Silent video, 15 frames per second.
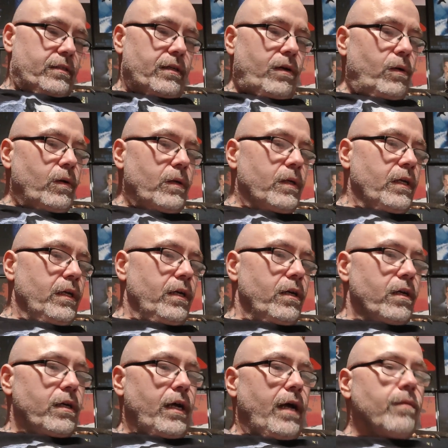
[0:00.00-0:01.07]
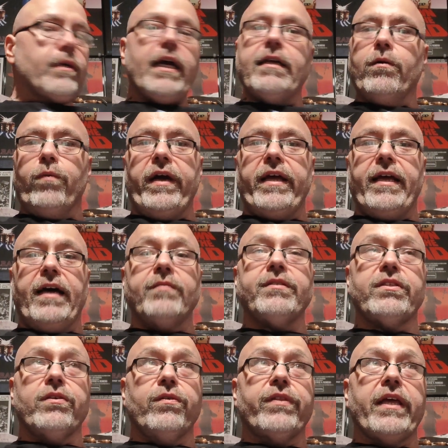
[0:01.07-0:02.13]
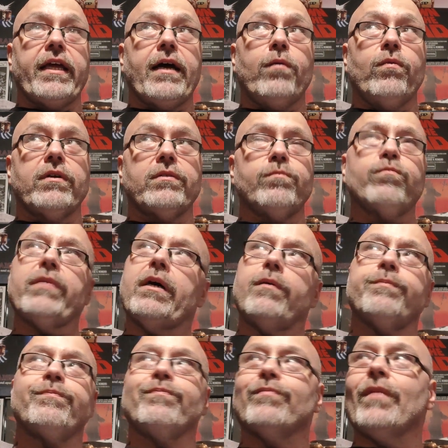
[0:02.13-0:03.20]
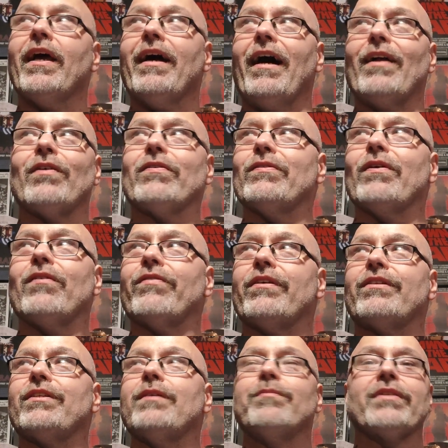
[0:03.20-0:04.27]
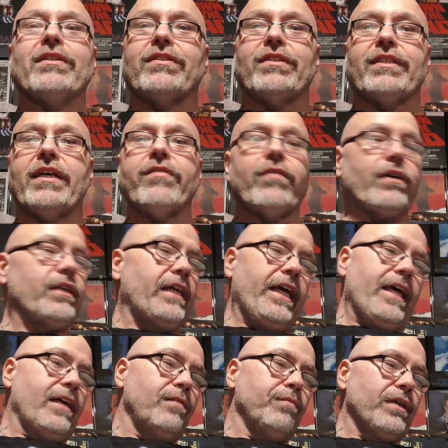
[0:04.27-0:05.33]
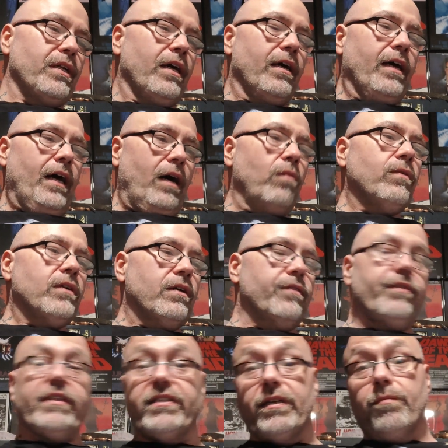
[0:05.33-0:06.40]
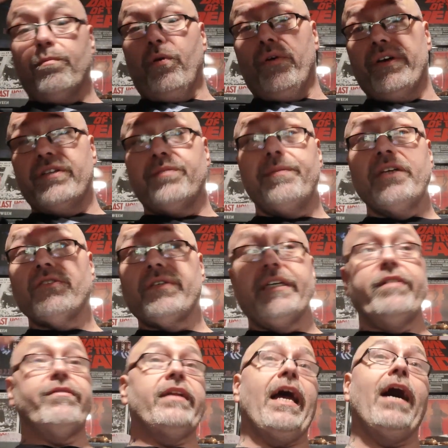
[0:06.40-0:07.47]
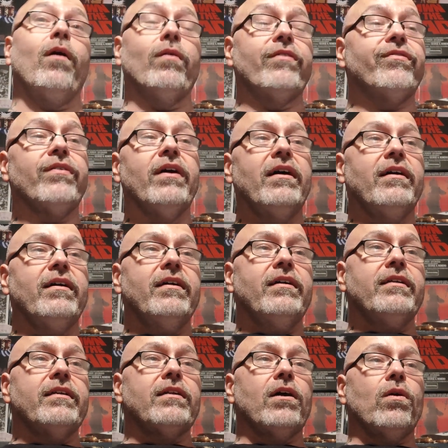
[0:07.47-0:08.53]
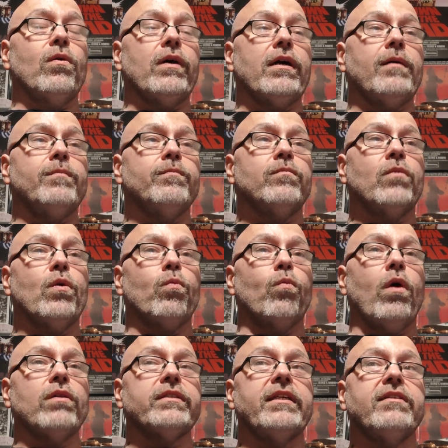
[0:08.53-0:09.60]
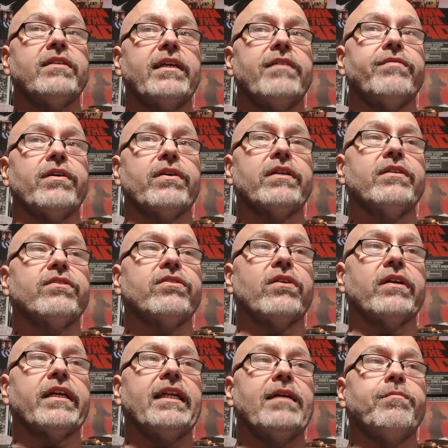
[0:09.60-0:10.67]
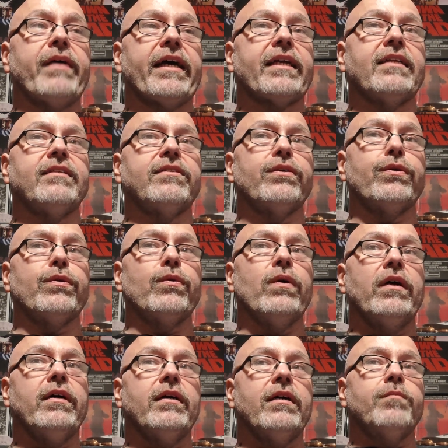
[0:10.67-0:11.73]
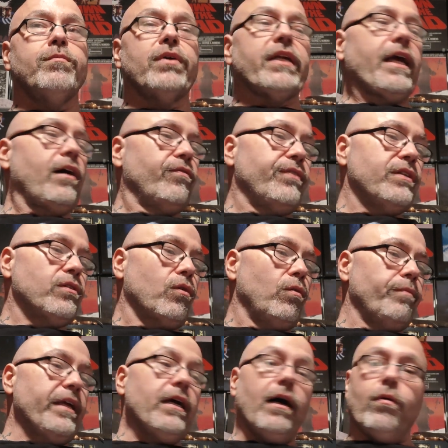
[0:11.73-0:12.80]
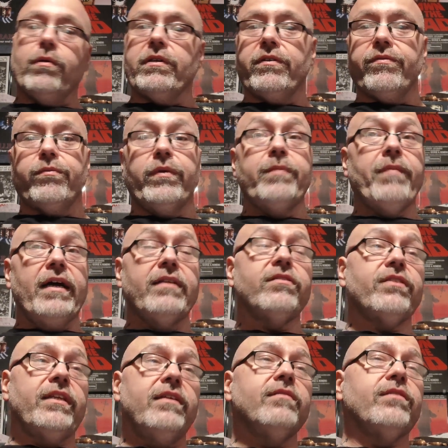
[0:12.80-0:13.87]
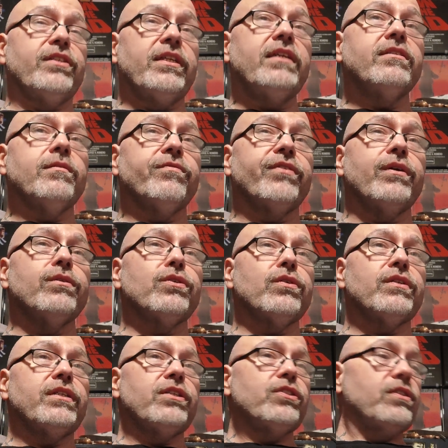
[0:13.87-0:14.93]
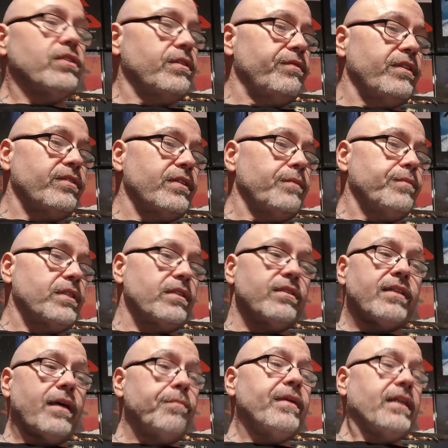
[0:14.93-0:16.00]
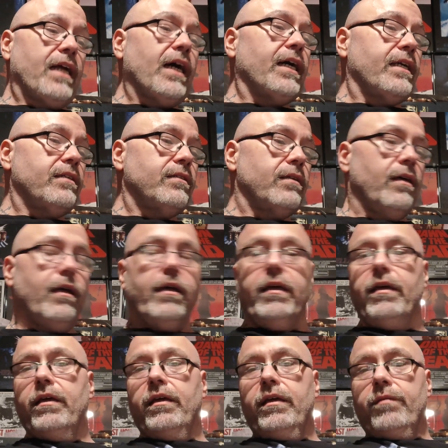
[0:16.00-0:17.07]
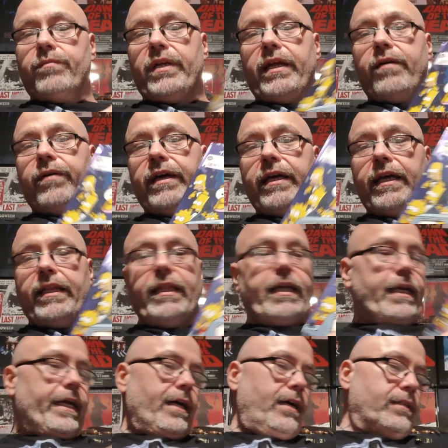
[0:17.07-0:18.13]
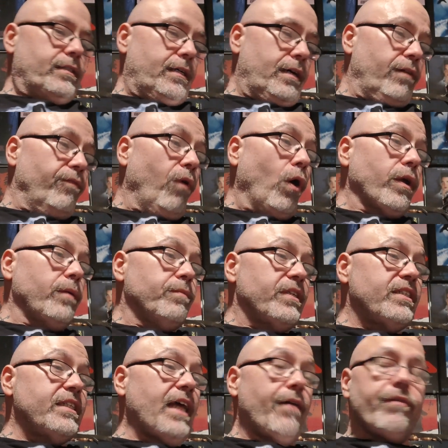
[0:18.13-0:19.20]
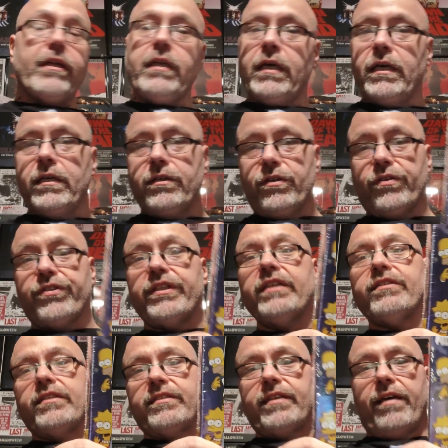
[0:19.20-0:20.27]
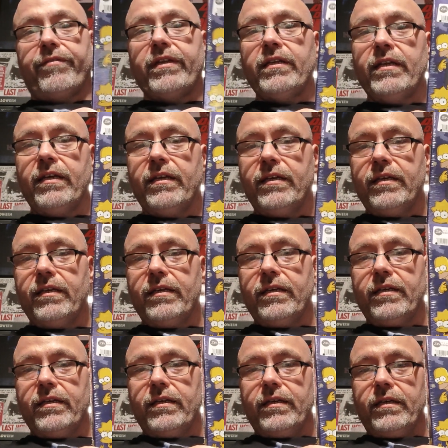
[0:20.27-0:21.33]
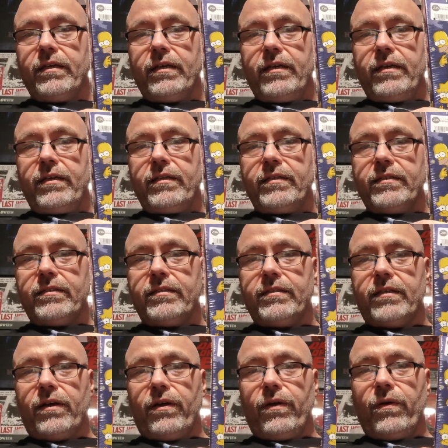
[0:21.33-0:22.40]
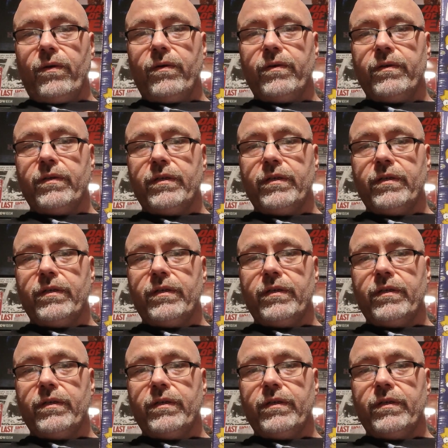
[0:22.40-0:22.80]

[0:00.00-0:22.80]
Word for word: so I'm kind of waiting. I'm still thinking I want. Well, I don't know if The Simpsons is ever going to end, but I wonder if at some point, especially if now, if you know. Uh, Walt Disney, if they're going to start getting back into putting out physical media, I wonder if we might see some future editions of The Simpsons. That'd be nice. But anyway, and then I got uh, Volume 7, or Season 7. So,